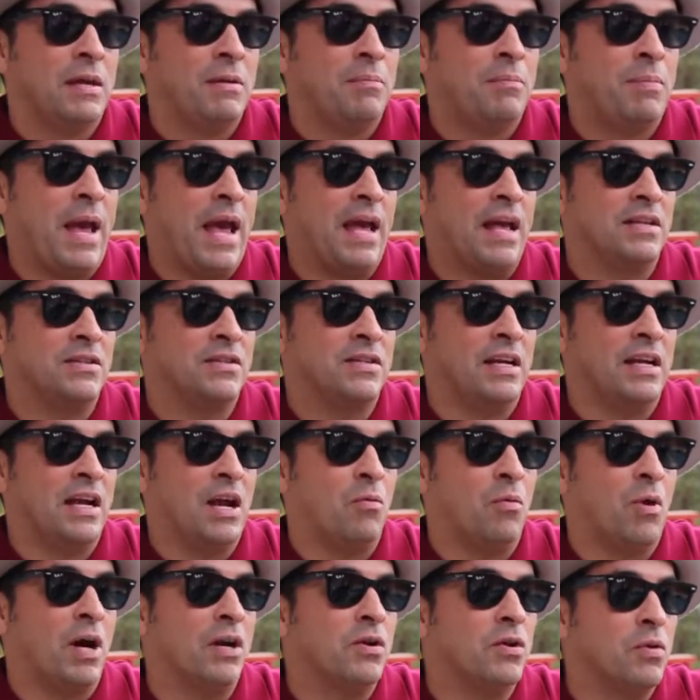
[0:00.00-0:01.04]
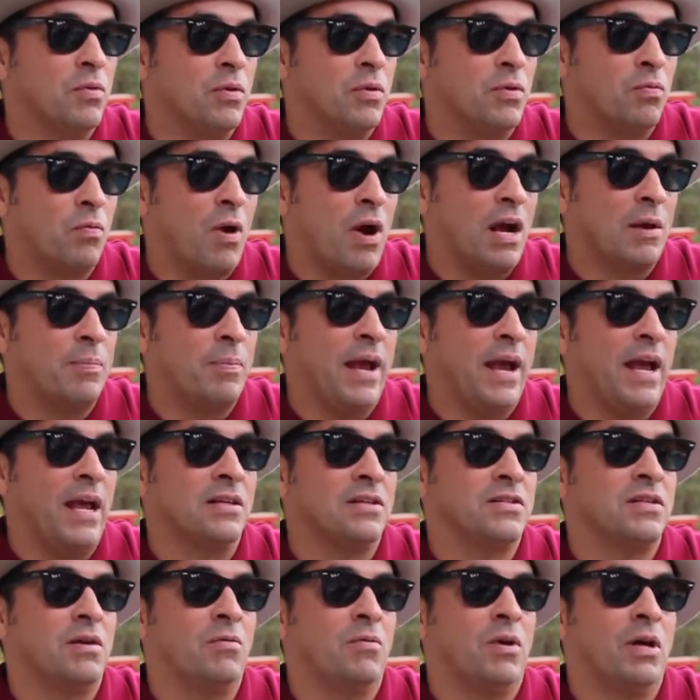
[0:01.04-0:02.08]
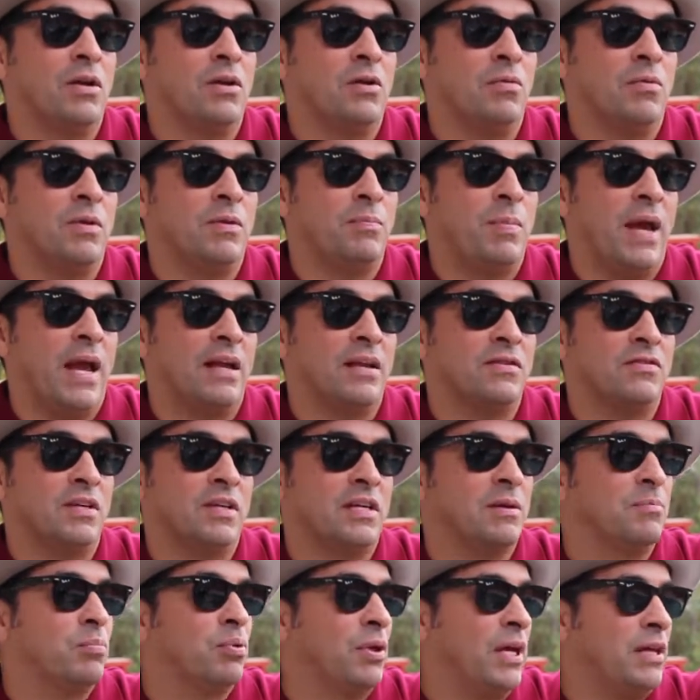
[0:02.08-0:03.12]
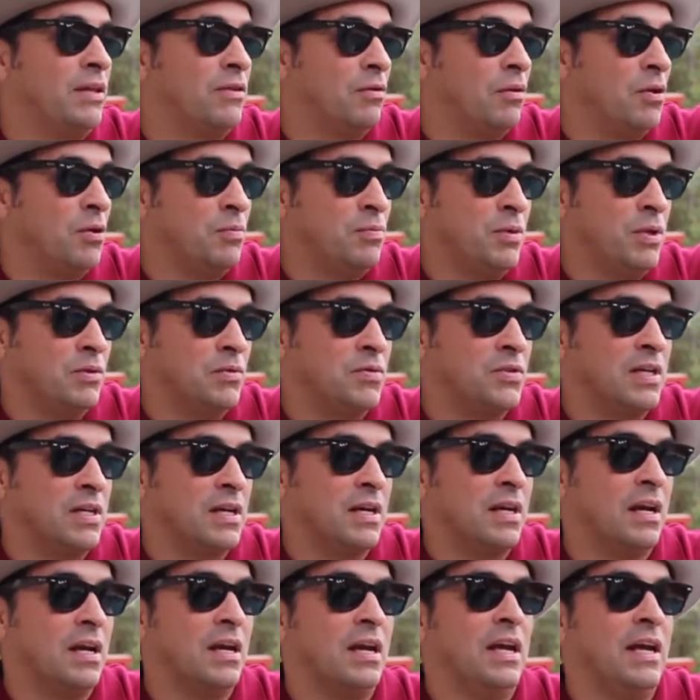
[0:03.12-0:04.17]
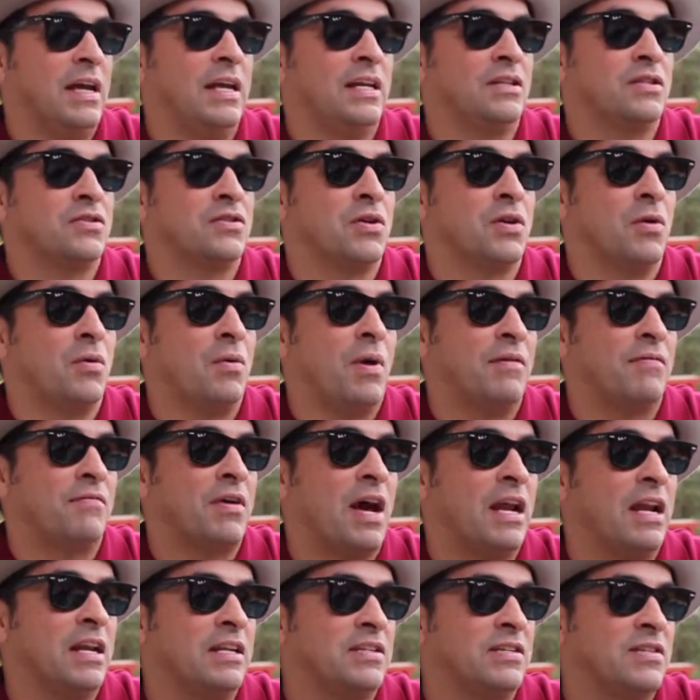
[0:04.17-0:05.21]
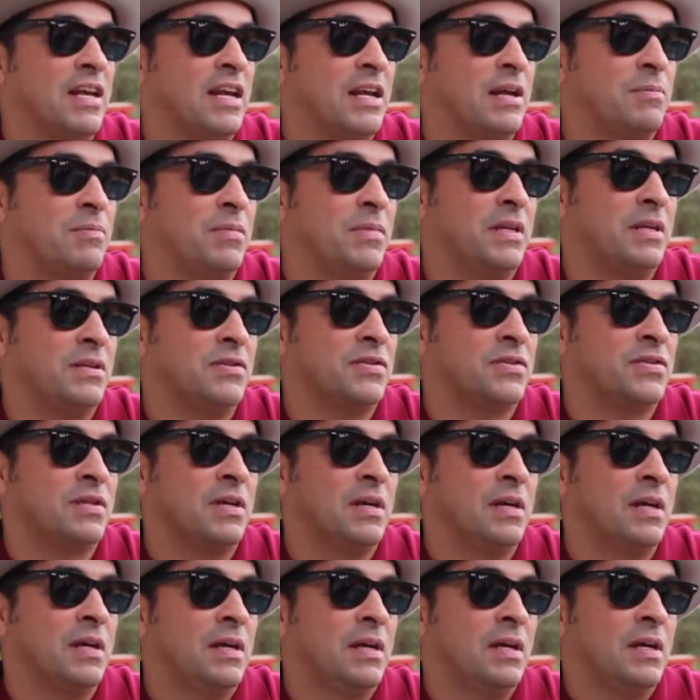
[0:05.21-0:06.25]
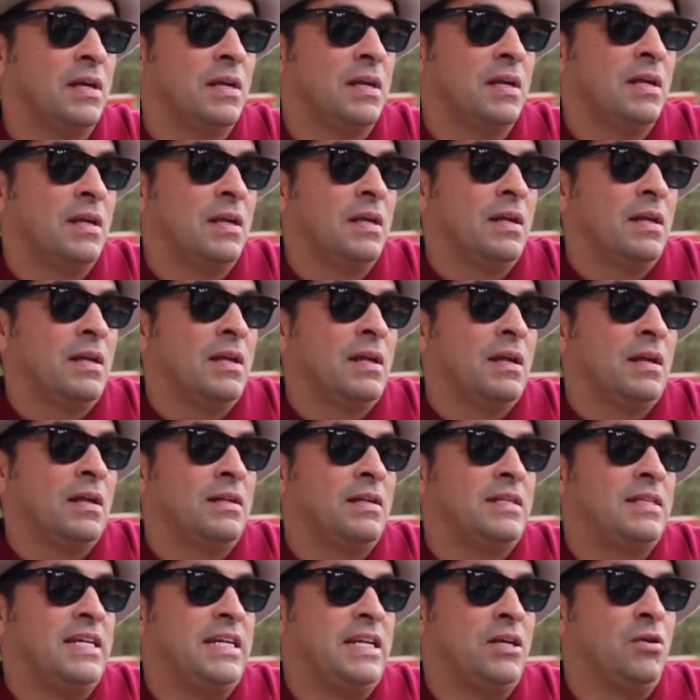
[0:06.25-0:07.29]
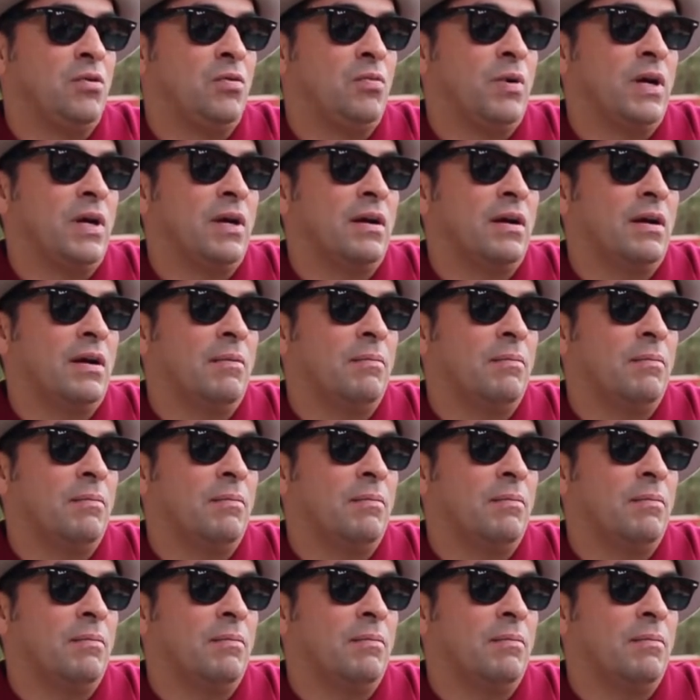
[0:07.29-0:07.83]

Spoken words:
Bands, and I want to do it with rock bands. I want to do it with bands that can play their own music. And so I've kind of set up this deal where